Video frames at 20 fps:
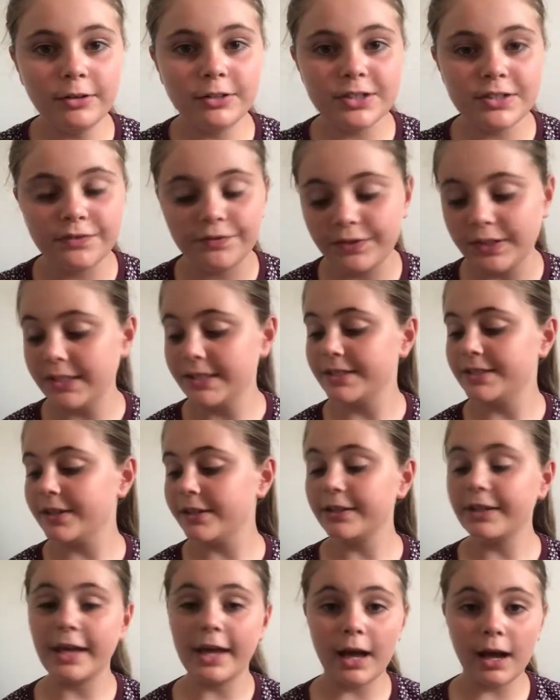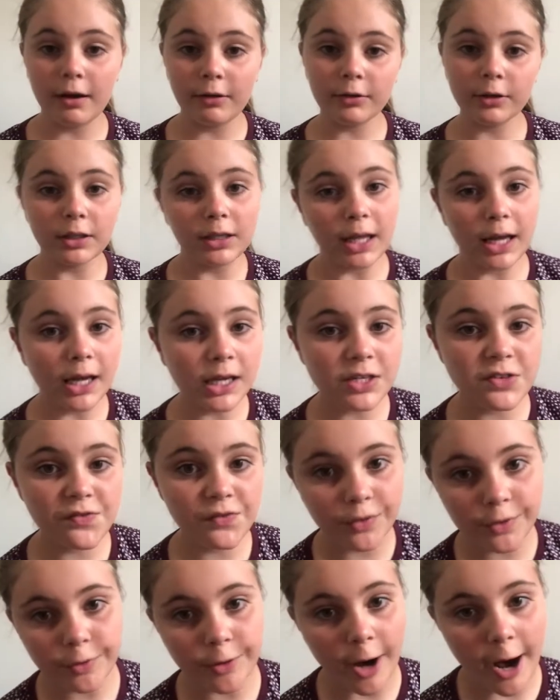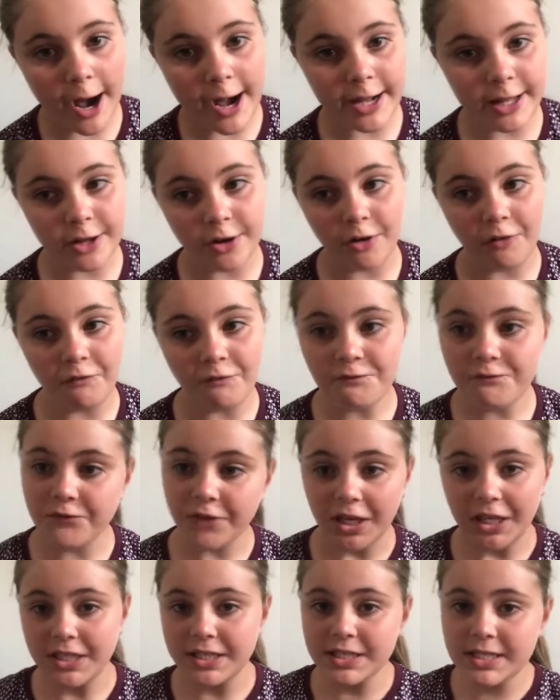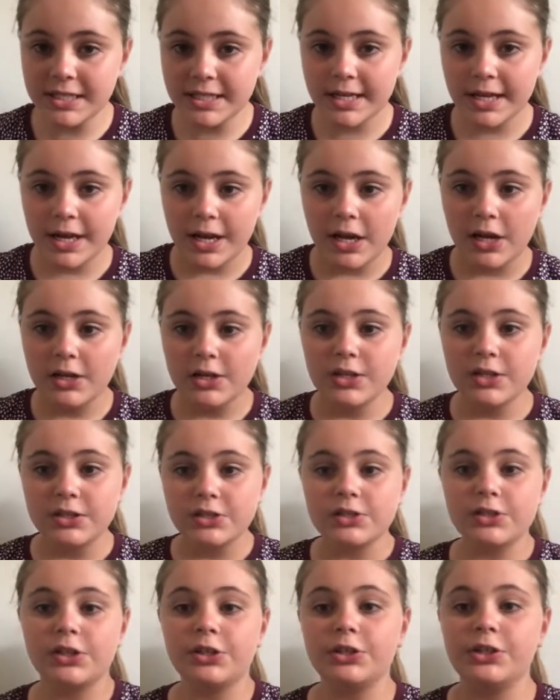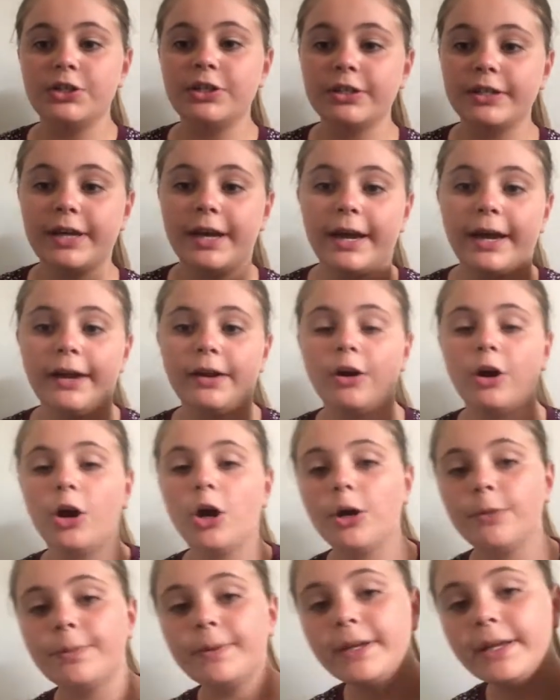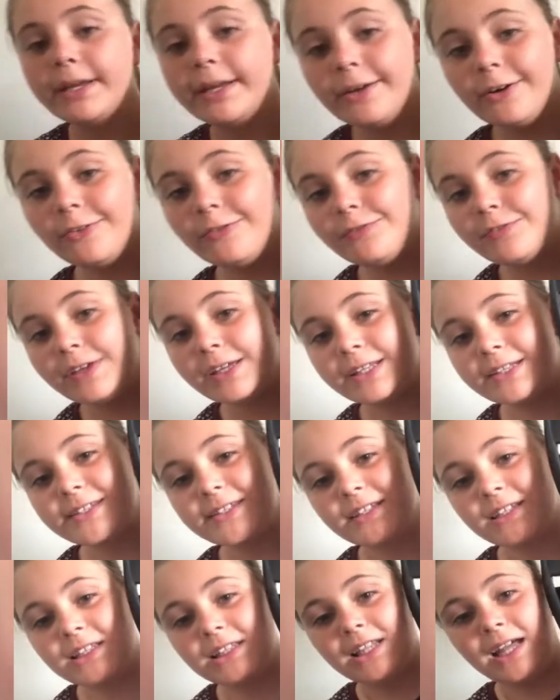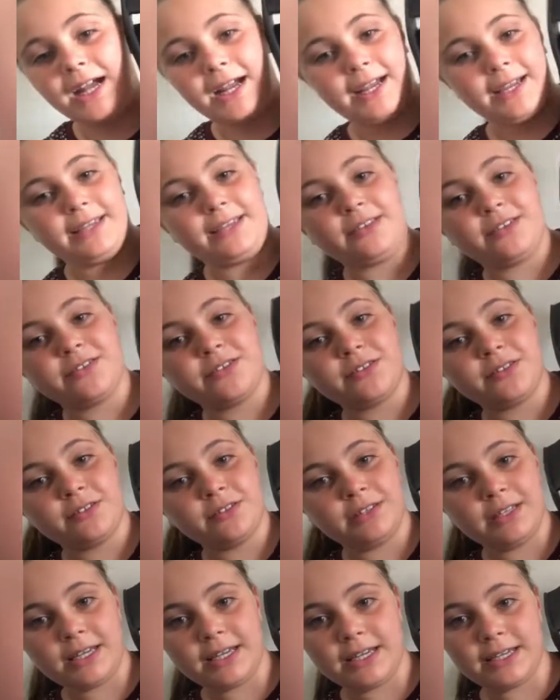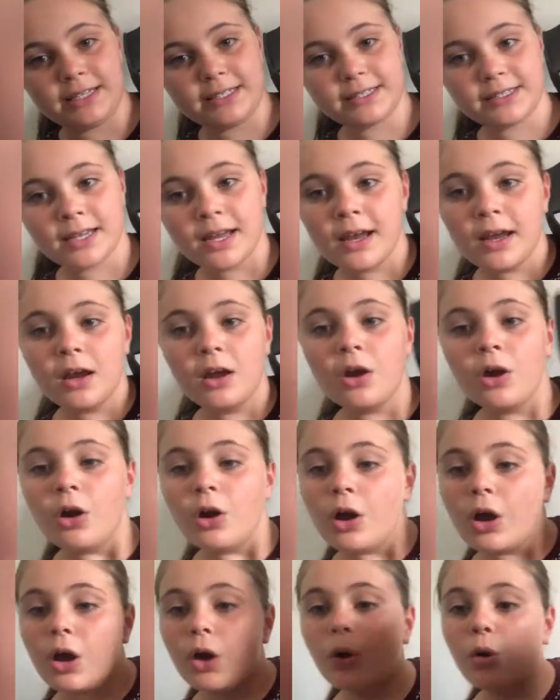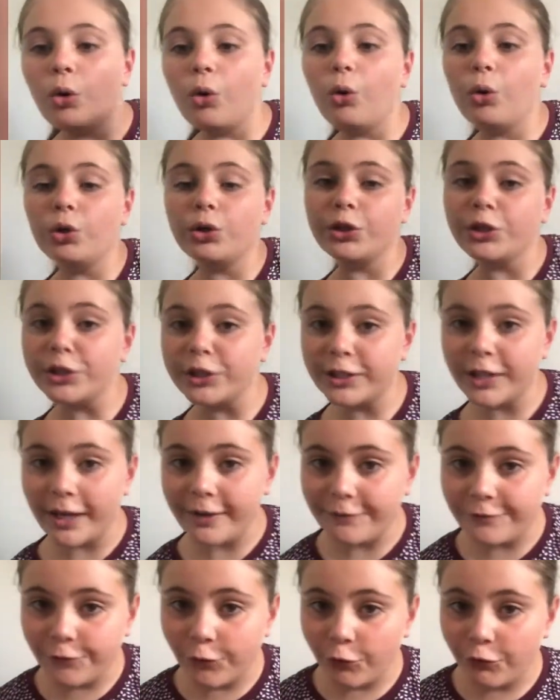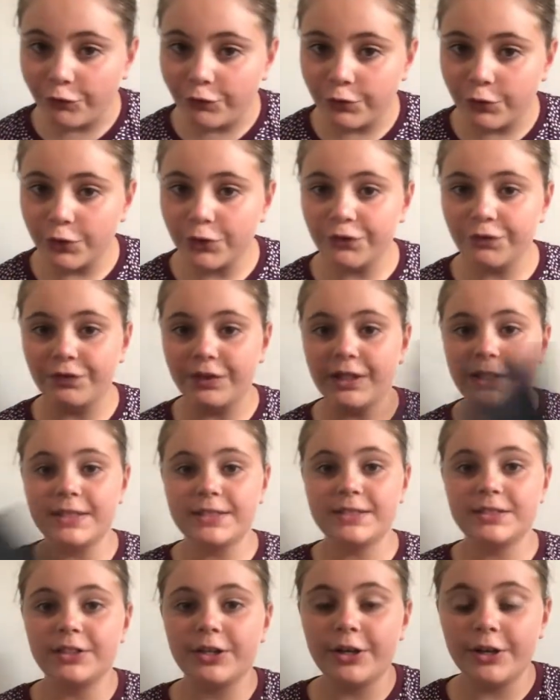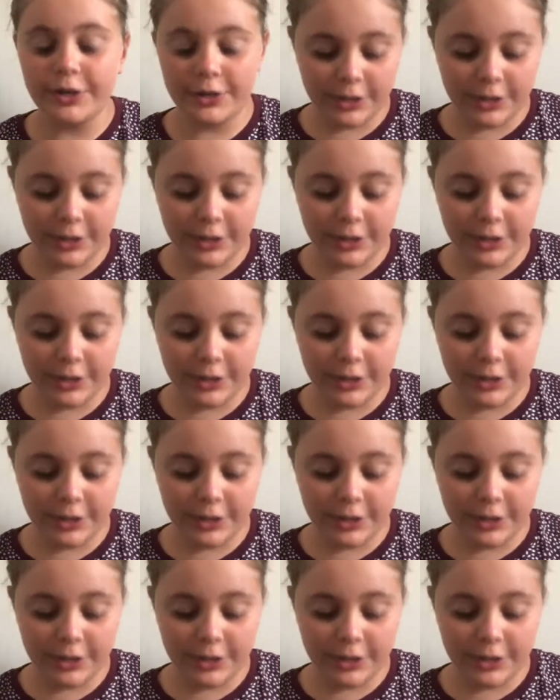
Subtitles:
to fins. So there are a large variety of fins. So you can get open heel fins like these, or you could get full foot fins. So